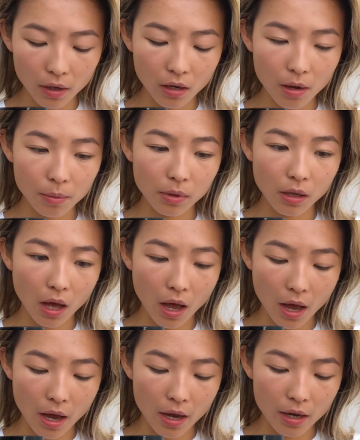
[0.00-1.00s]
We're going to
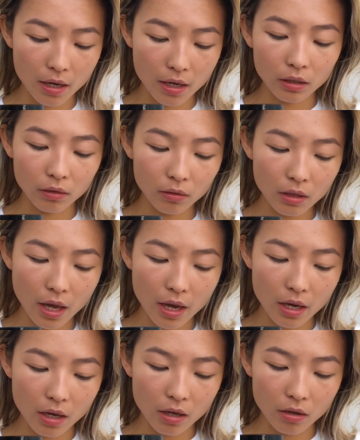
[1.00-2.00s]
apply a little
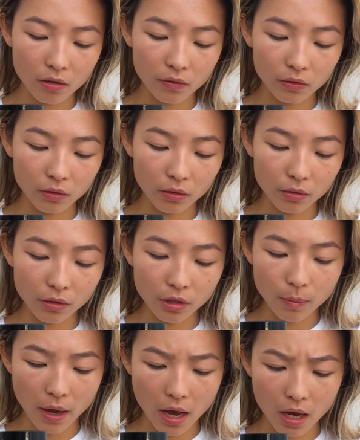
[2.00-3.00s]
layer of
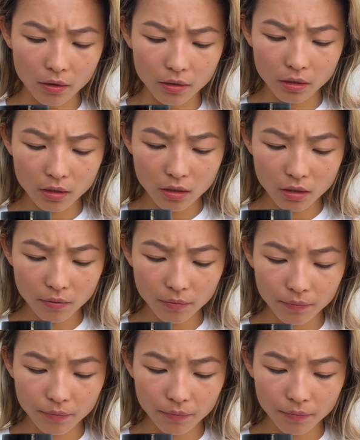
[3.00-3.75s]
loose powder